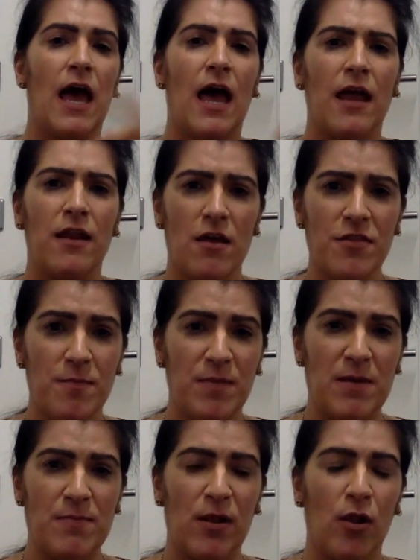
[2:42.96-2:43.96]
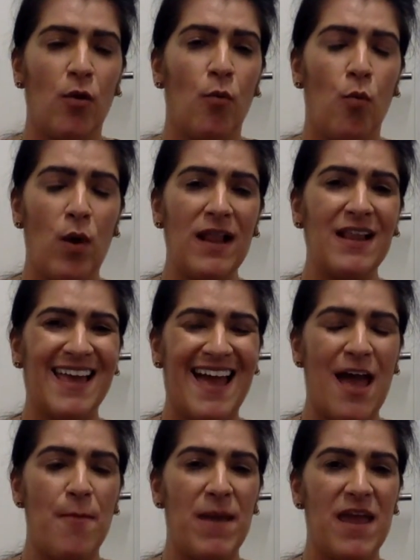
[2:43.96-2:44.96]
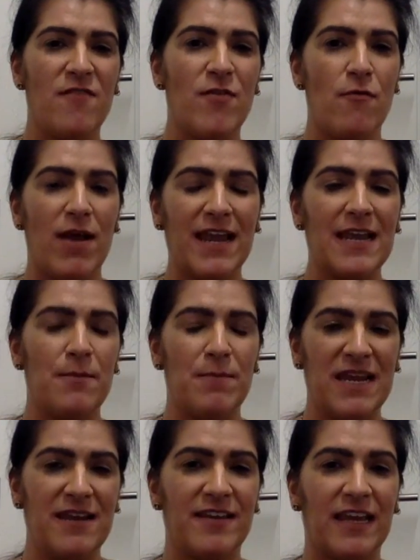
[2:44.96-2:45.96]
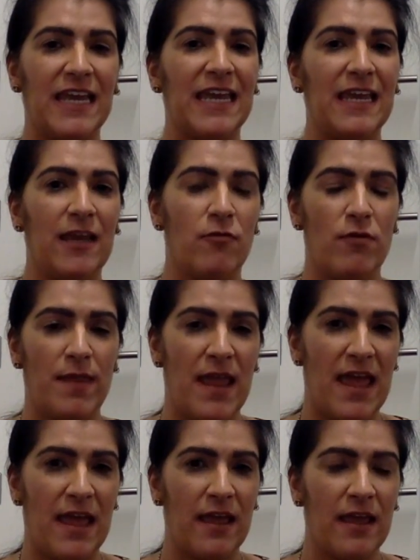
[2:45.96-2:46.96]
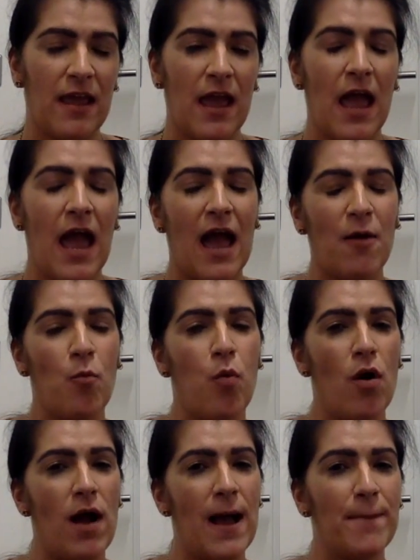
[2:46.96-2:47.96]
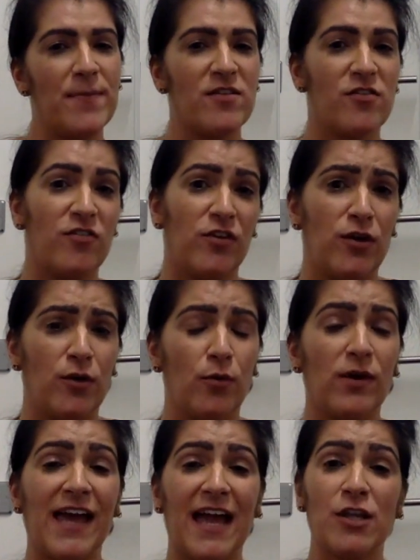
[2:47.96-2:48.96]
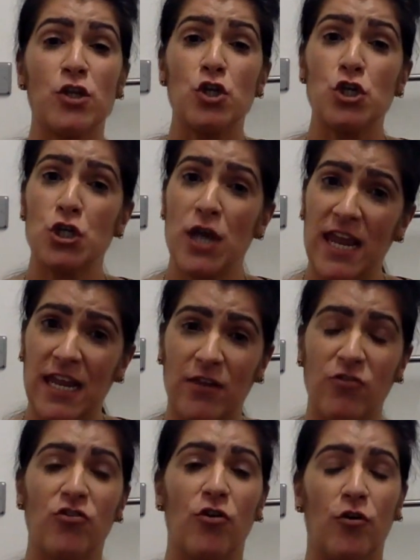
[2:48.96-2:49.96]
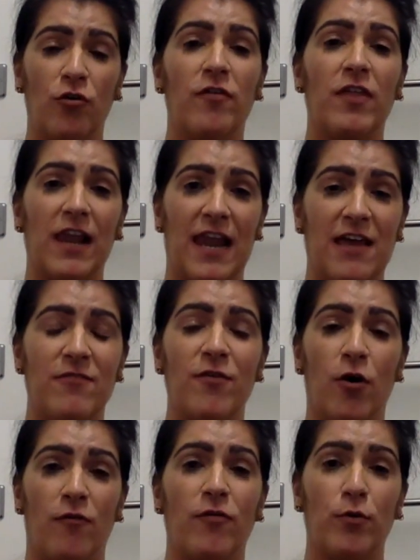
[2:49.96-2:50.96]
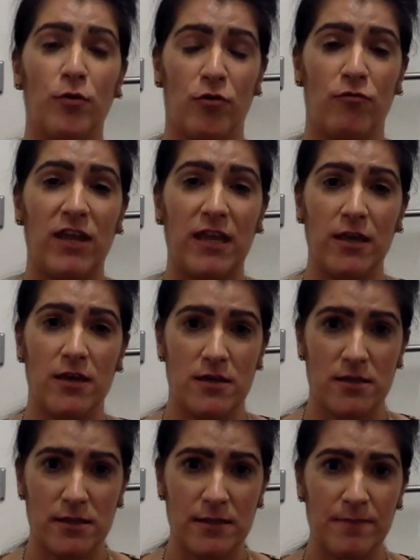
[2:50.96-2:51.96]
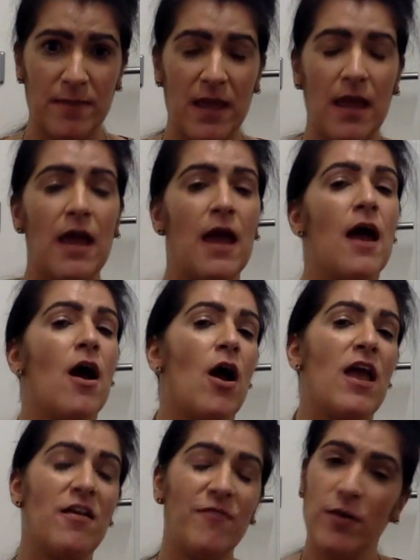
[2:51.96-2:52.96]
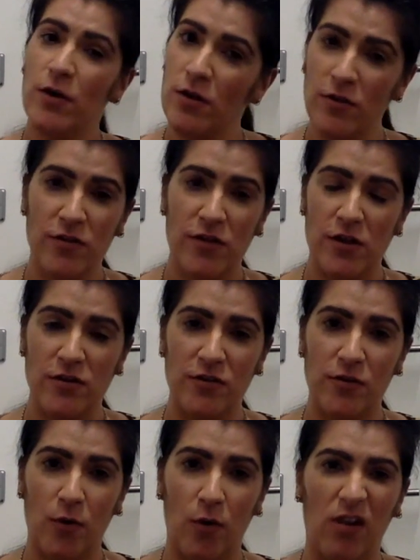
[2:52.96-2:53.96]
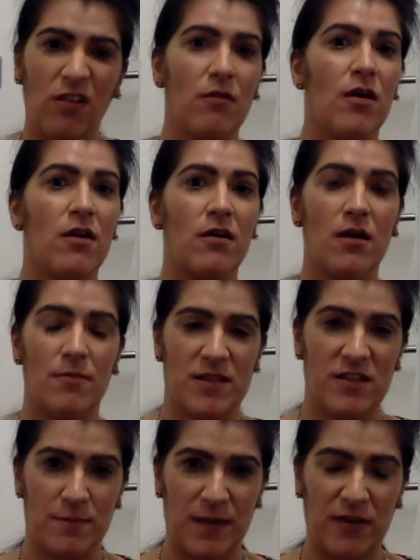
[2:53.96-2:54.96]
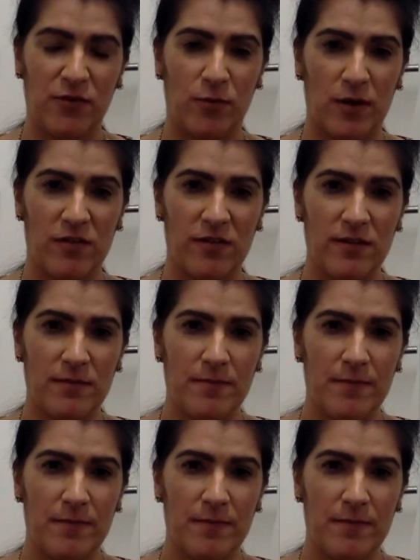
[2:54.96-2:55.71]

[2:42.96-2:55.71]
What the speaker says: and other people will get a bit of irregular bleeding here and there. And what happens to you can change over the life of those 3 years. If you're concerned at all, come and speak to us.